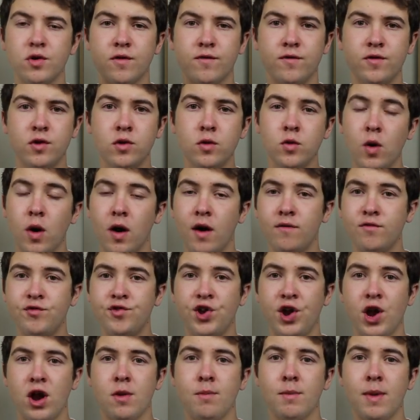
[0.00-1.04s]
a review of
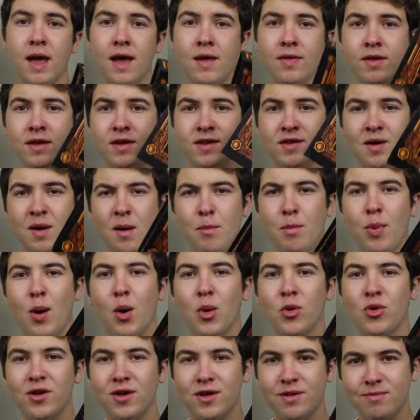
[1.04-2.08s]
Jared Manley's
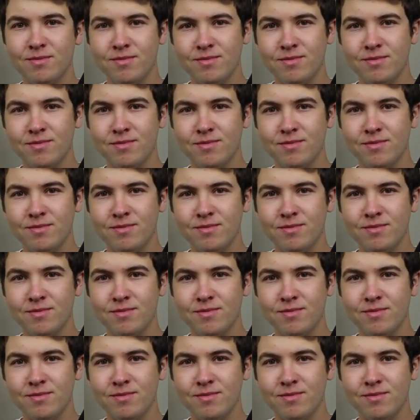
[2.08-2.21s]
Bolted.